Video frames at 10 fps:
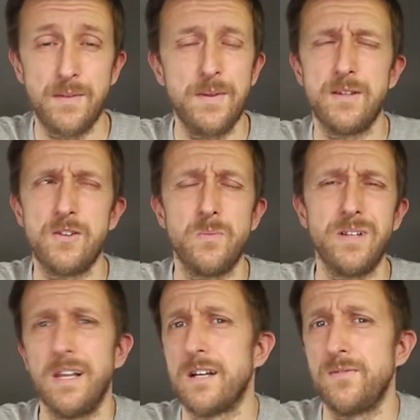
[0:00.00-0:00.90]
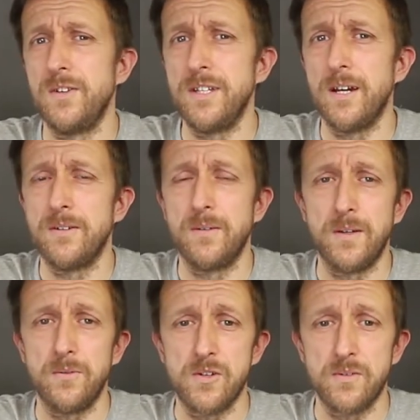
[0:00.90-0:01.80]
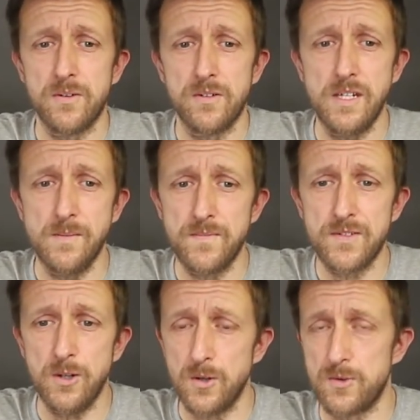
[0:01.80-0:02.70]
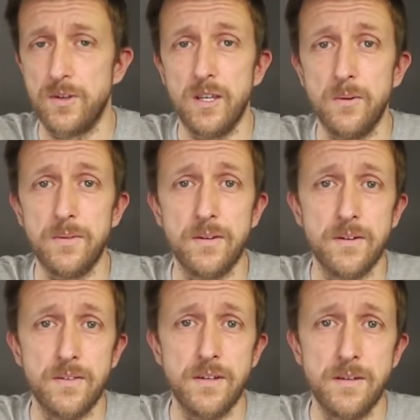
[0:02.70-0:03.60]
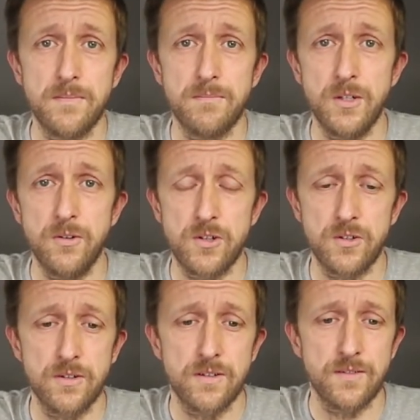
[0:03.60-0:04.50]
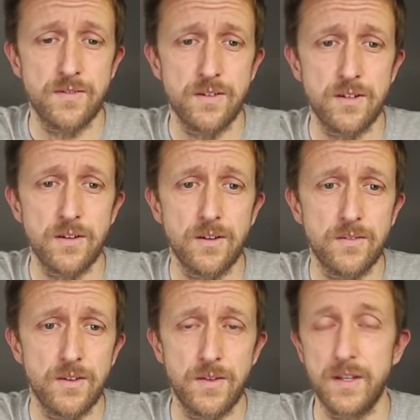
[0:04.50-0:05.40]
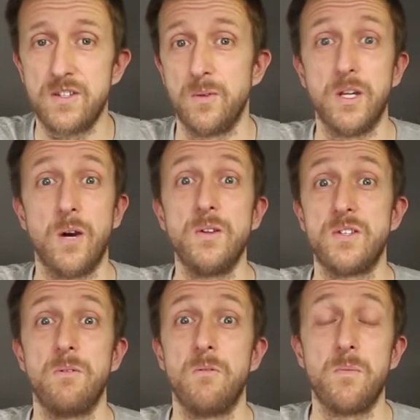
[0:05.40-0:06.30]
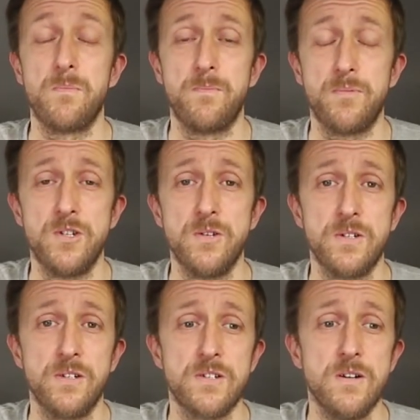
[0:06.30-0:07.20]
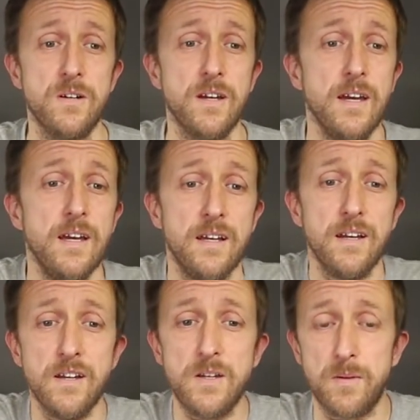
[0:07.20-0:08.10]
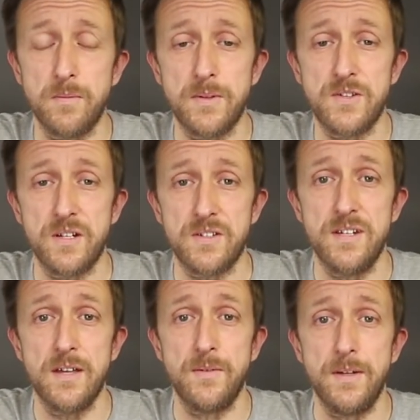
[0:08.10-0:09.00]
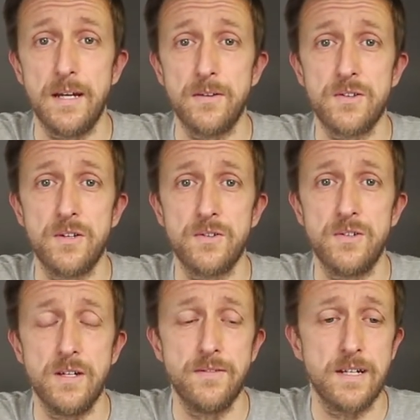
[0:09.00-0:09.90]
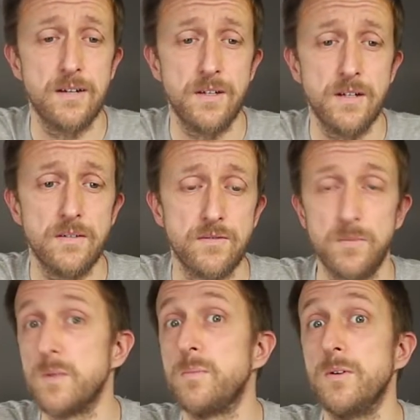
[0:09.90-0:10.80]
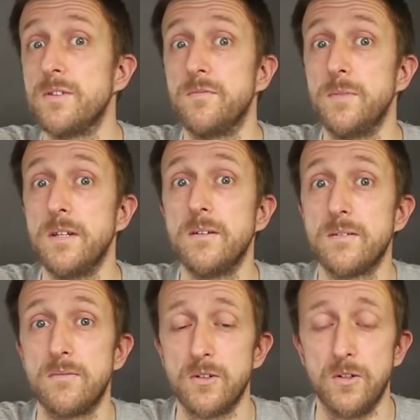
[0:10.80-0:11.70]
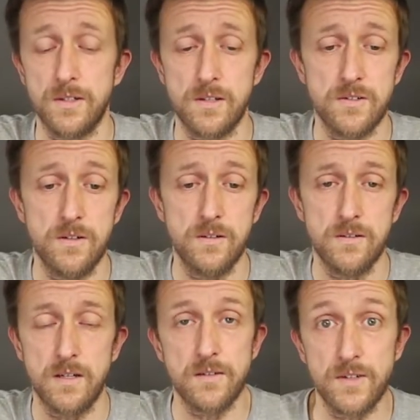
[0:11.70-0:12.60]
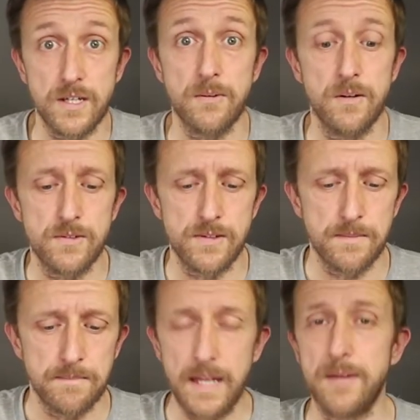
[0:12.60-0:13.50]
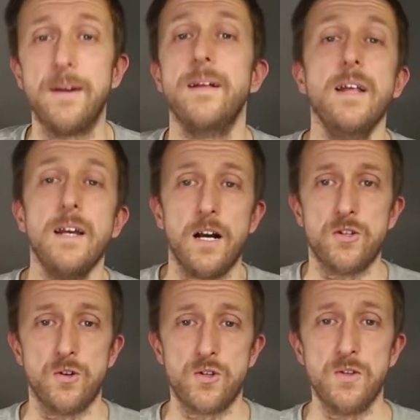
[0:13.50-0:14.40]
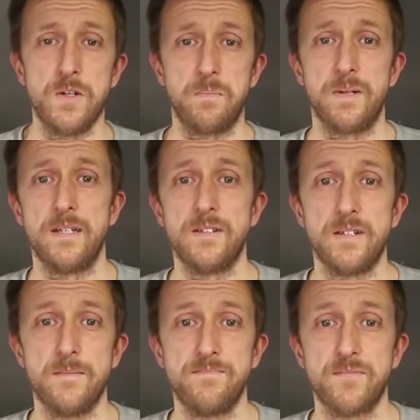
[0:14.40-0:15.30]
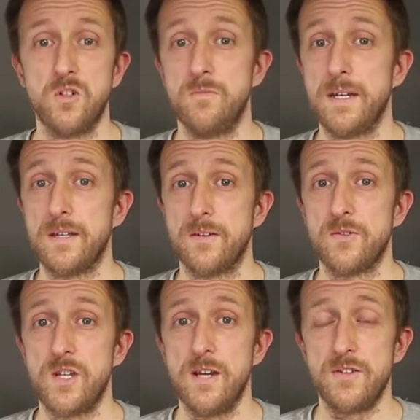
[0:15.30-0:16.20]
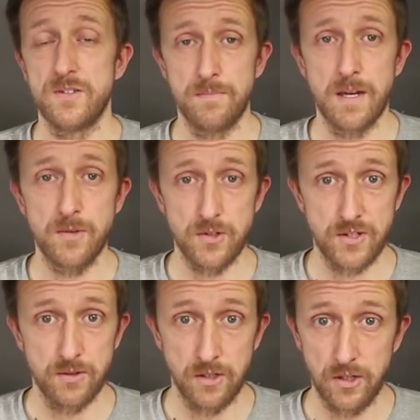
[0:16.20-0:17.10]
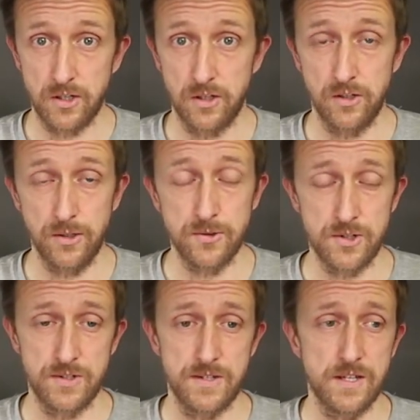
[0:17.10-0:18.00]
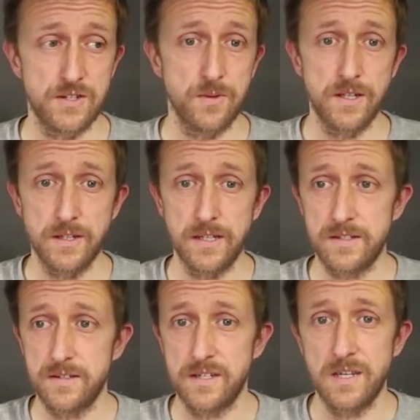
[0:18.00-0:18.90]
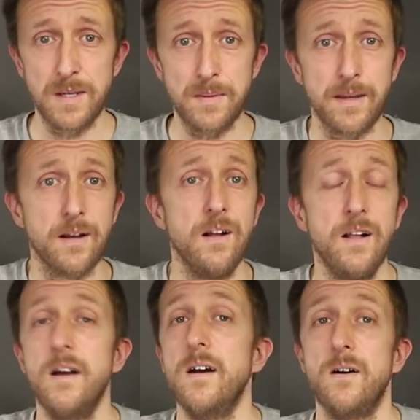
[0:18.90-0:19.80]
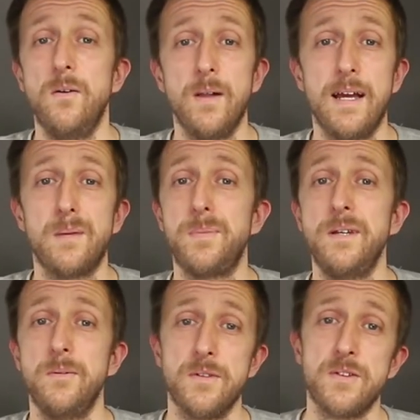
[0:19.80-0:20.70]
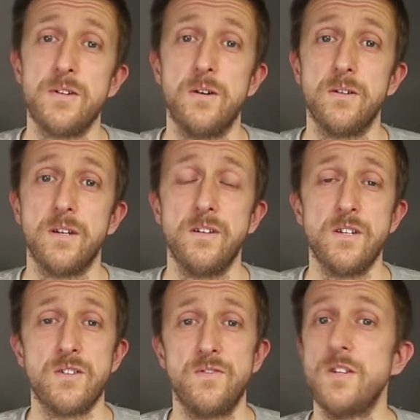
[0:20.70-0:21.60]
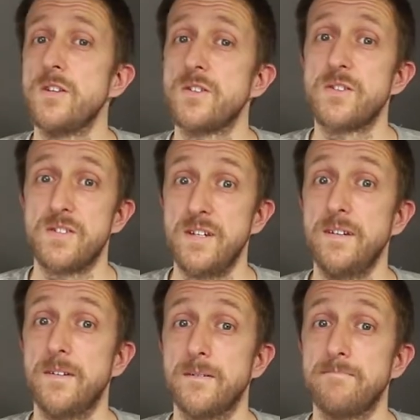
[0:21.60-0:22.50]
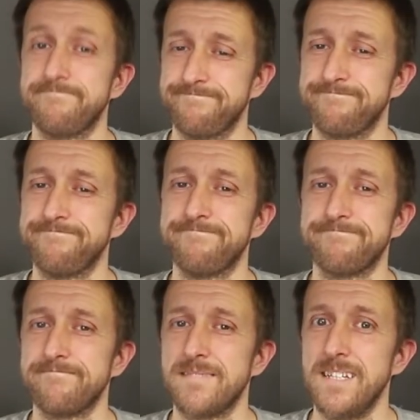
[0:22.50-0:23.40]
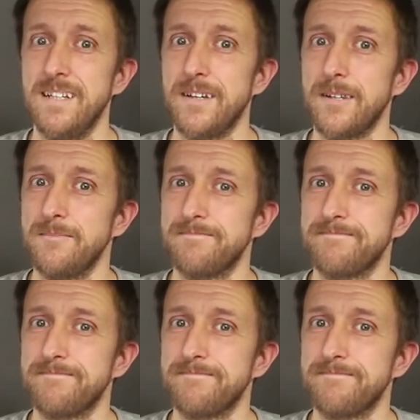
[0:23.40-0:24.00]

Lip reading: I think this should be the last video. I don't think we should keep torturing you with the minutiae of the things that we go into when we're producing a song. You're probably sick to death of it now, and the song's not even out yet, from the point of me recording a song, video, obviously. Anyway, I shall shut up and go and make those changes, and maybe just do a conclusion to this where you get to see me being all happy with the song in its finished state. See you later.